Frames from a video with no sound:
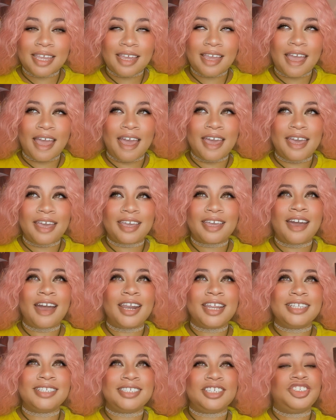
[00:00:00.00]
I had
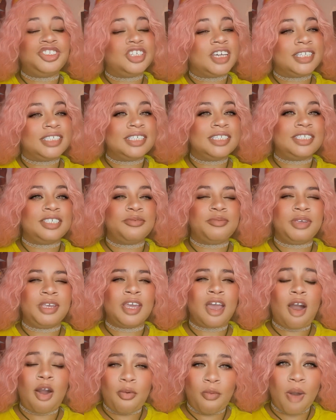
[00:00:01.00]
got it suggested to
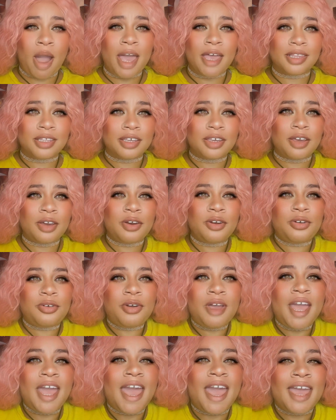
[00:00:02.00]
me a while
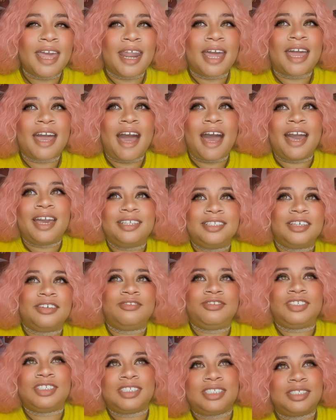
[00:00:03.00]
ago, and I kind
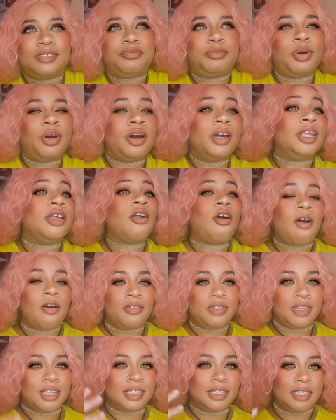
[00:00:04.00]
of just put it
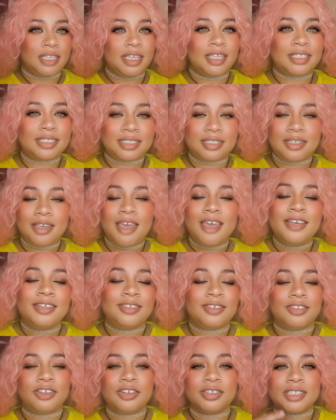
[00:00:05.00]
on the list.
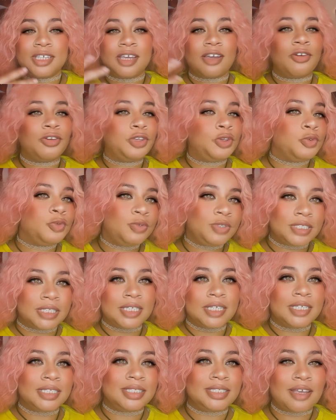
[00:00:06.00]
So there's like a huge
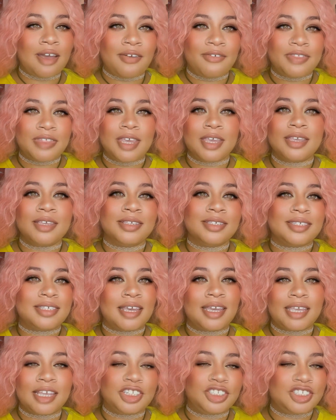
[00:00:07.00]
list of things
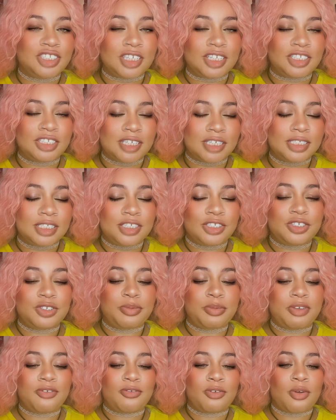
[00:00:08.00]
that get suggested to
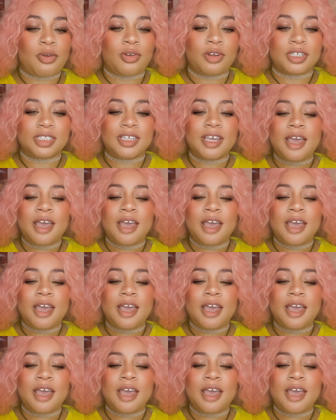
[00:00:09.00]
me, of course,